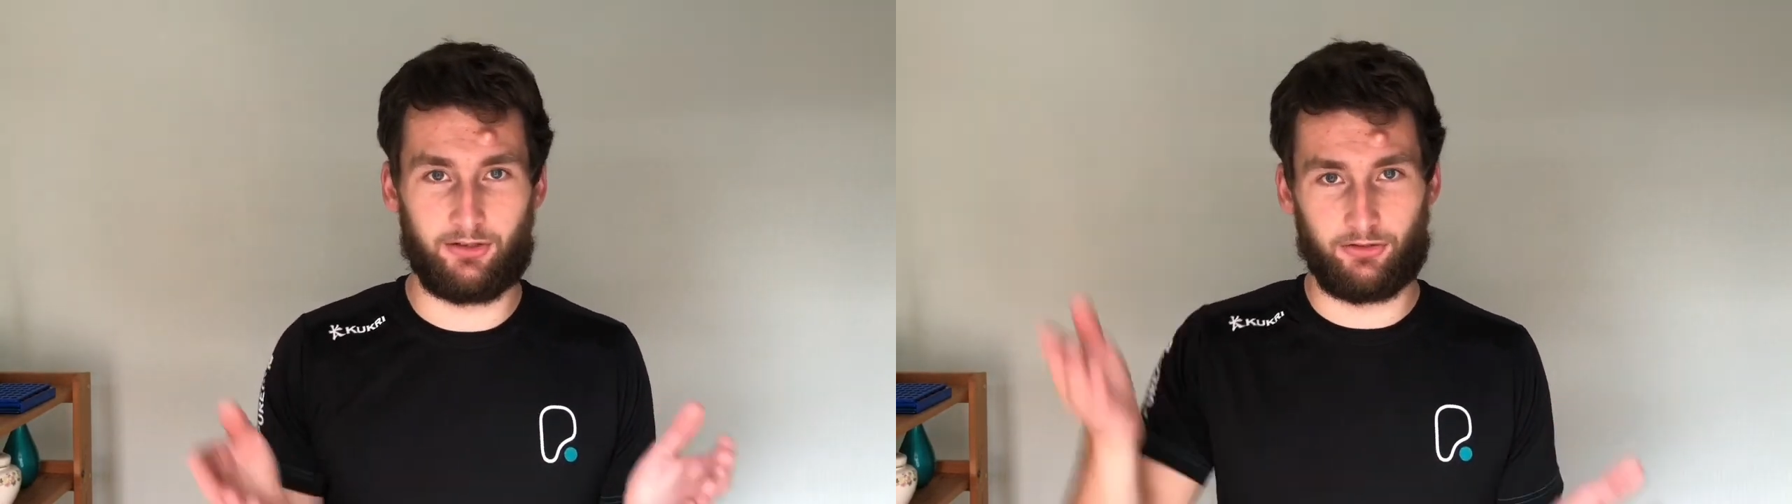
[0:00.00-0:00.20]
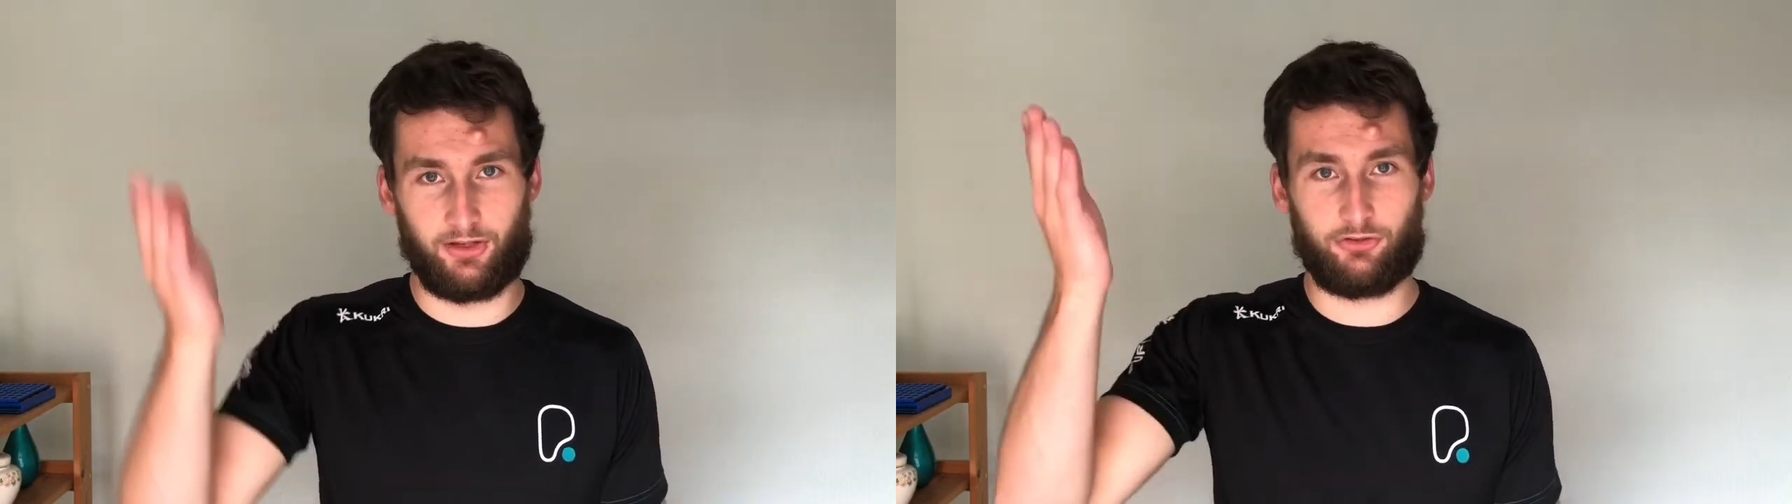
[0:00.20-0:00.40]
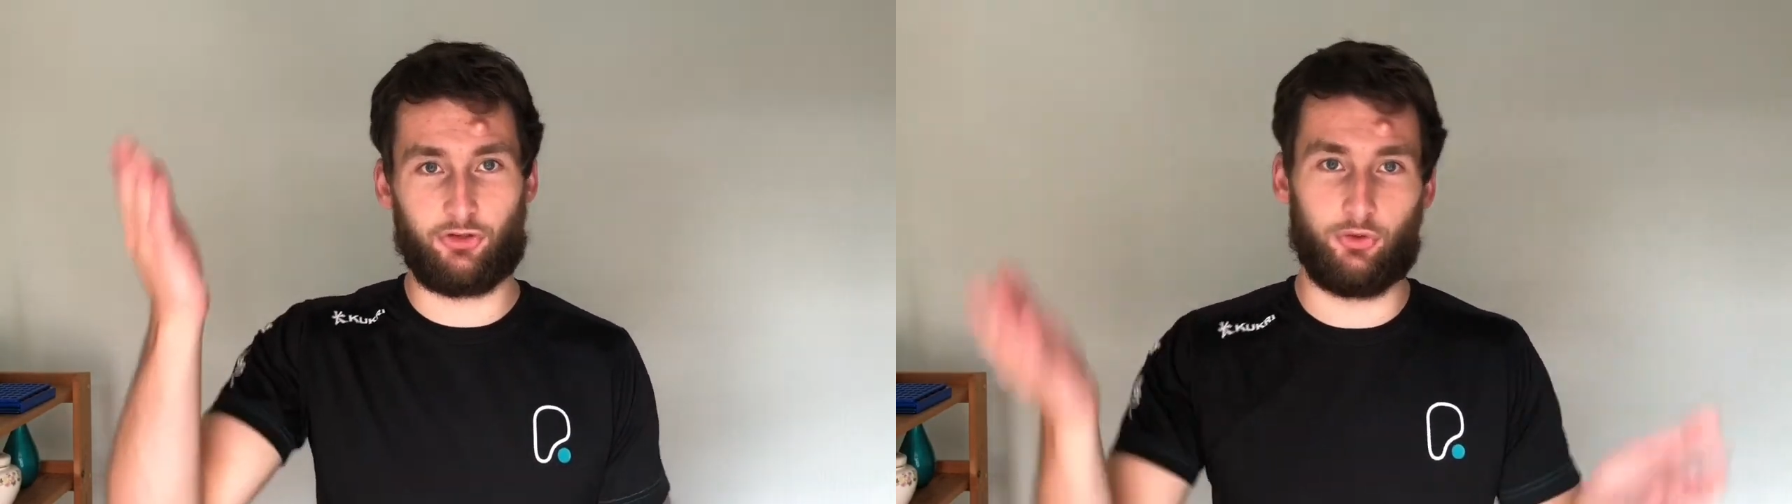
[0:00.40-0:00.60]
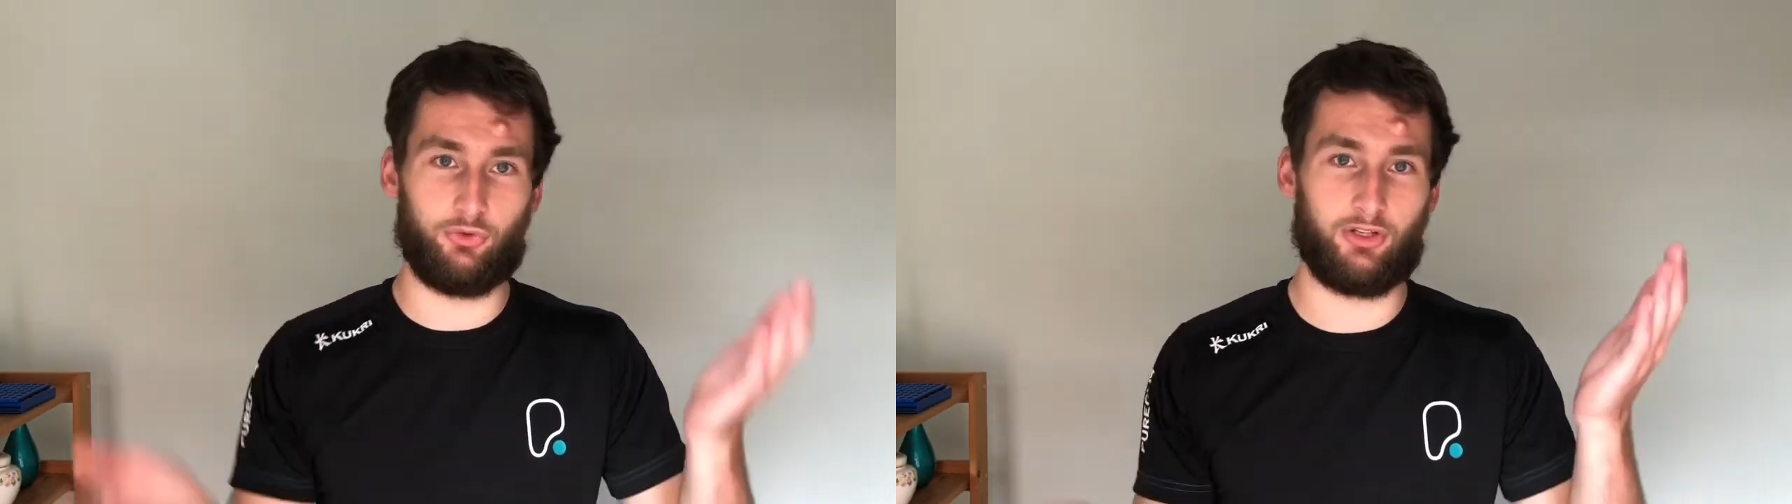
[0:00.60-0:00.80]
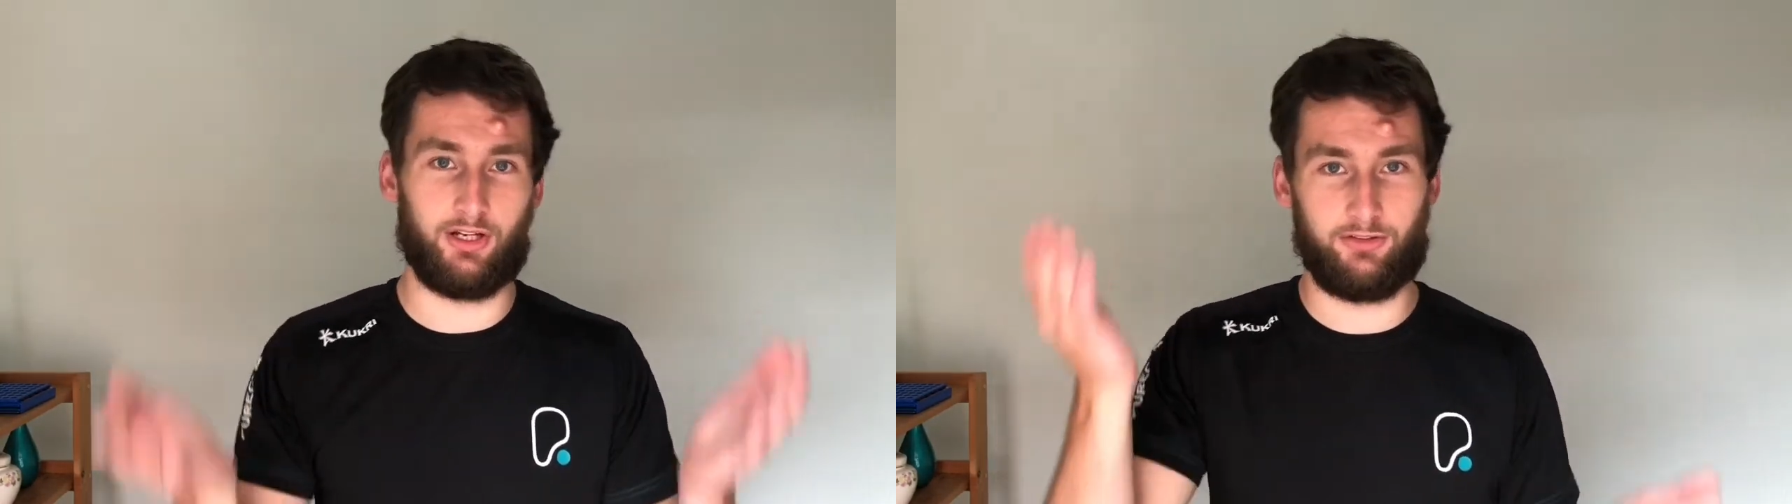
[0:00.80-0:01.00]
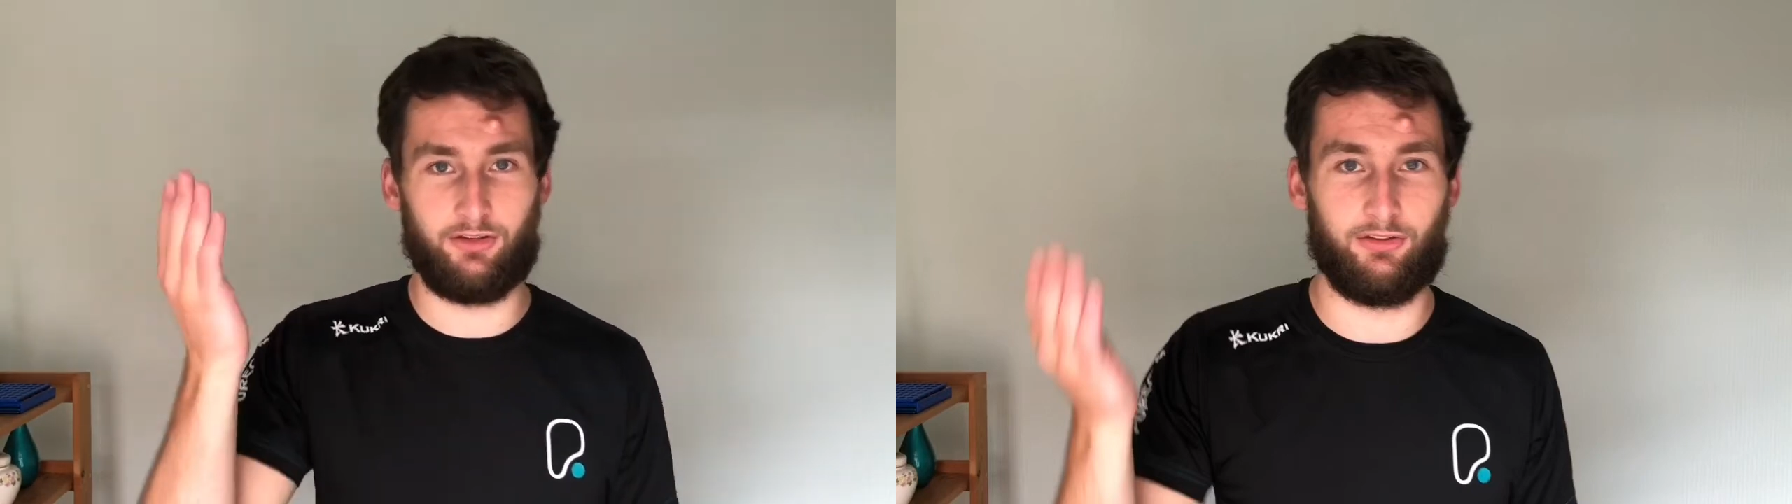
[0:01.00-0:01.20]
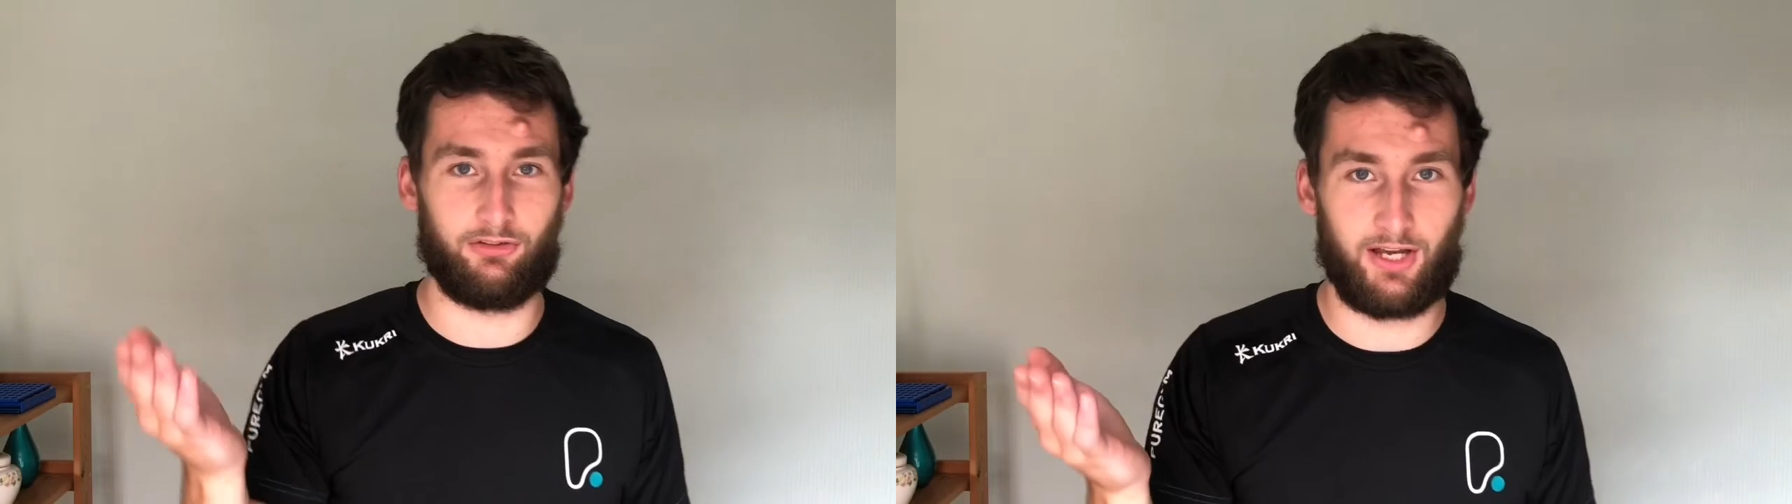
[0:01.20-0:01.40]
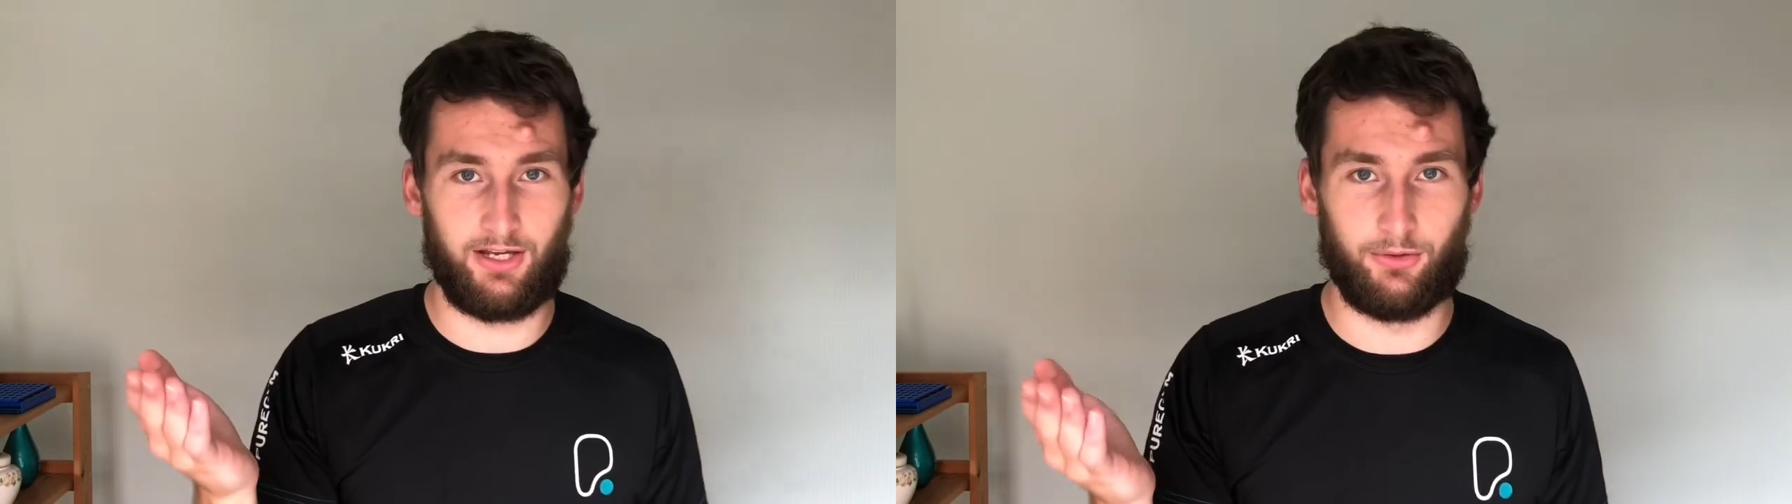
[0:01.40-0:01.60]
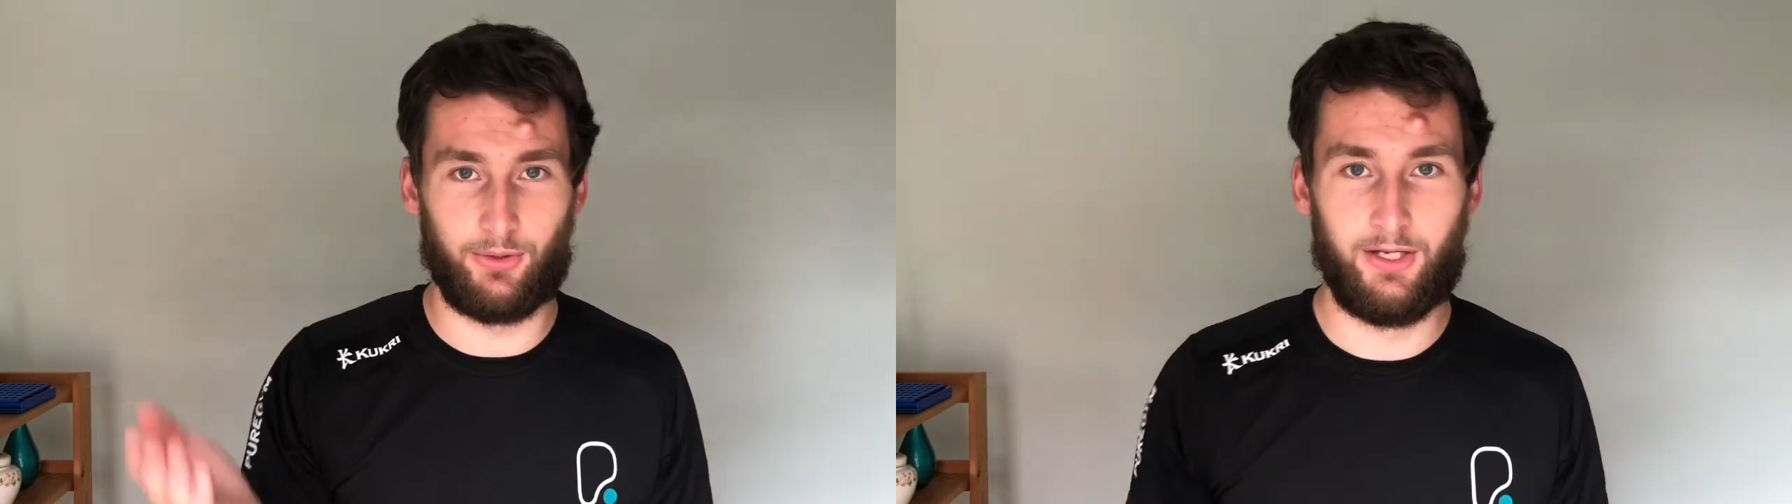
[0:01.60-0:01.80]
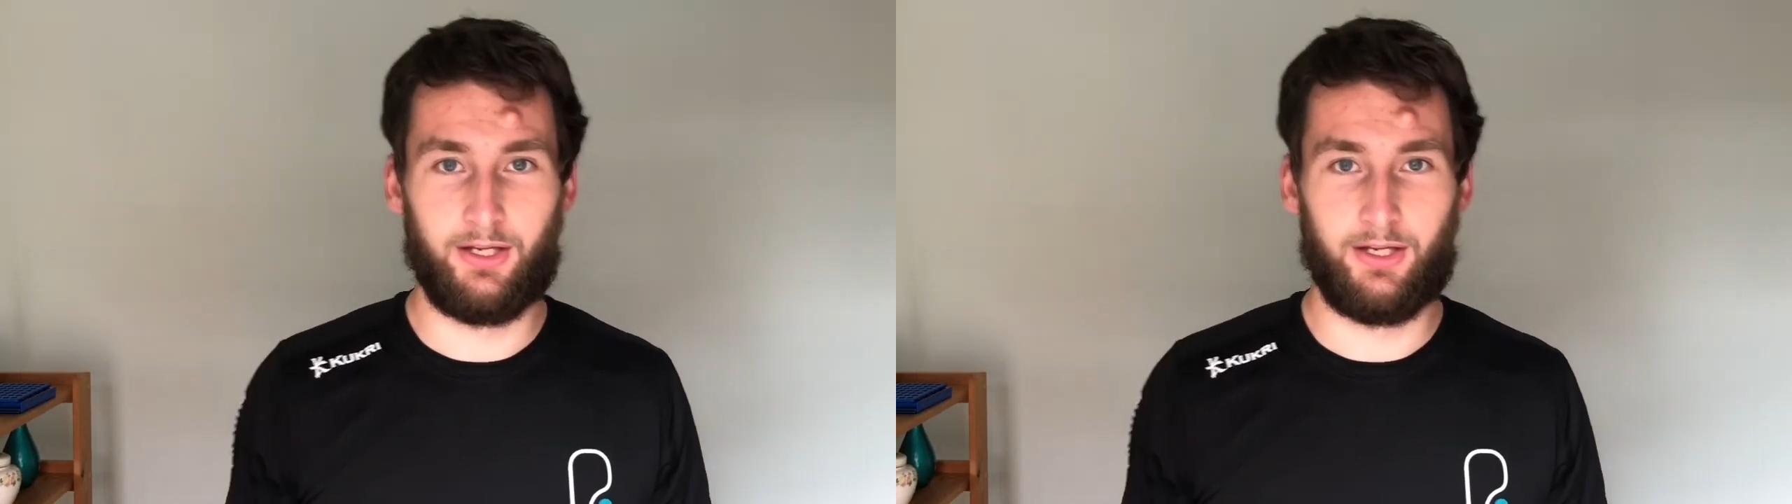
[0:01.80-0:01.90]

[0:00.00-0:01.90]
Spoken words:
because there's 2 sides to the scale.